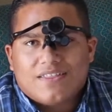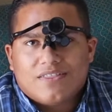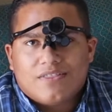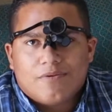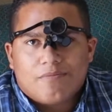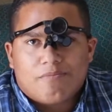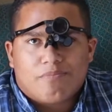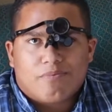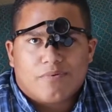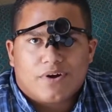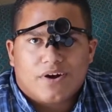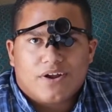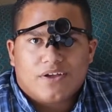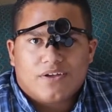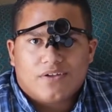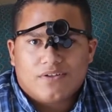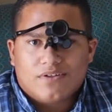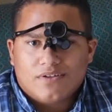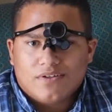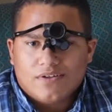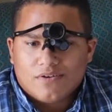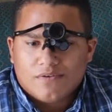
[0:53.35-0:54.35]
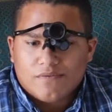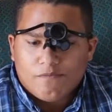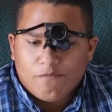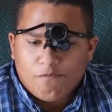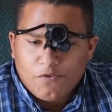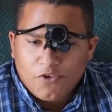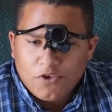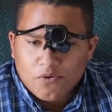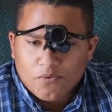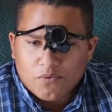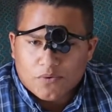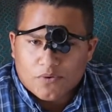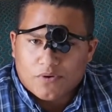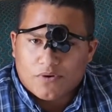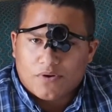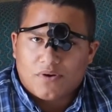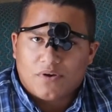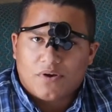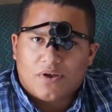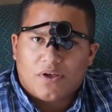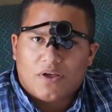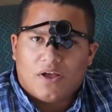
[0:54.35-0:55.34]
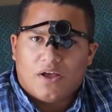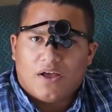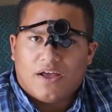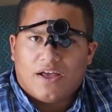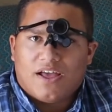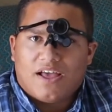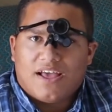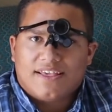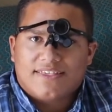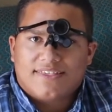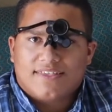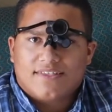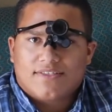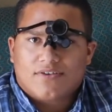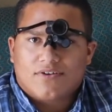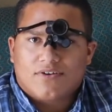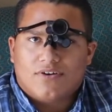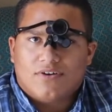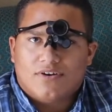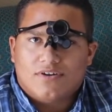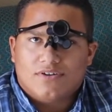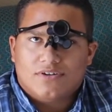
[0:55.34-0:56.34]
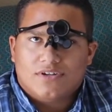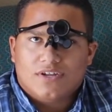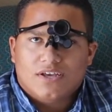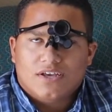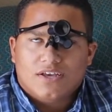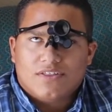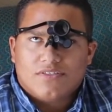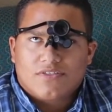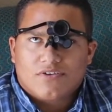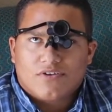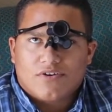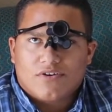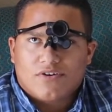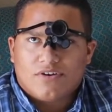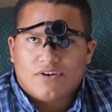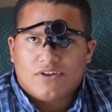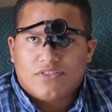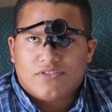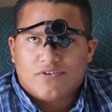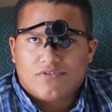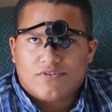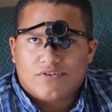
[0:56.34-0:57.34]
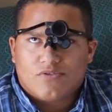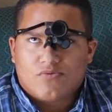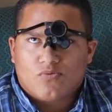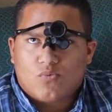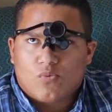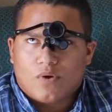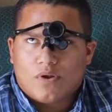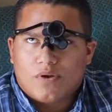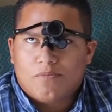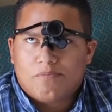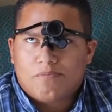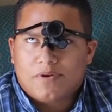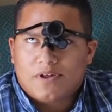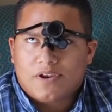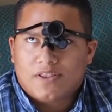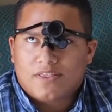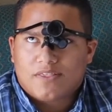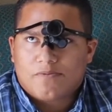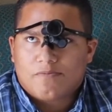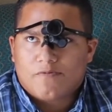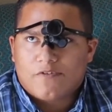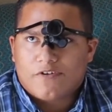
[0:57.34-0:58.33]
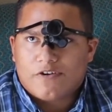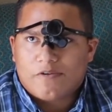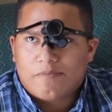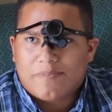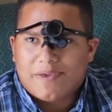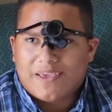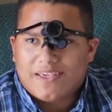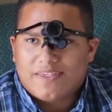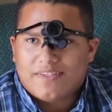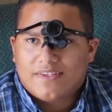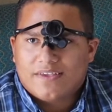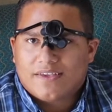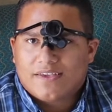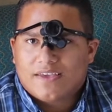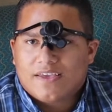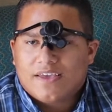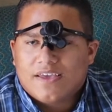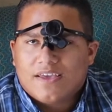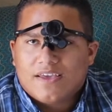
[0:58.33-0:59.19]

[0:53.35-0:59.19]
the Braille viewer, uh, as it's called, currently there is one, but it's very basic.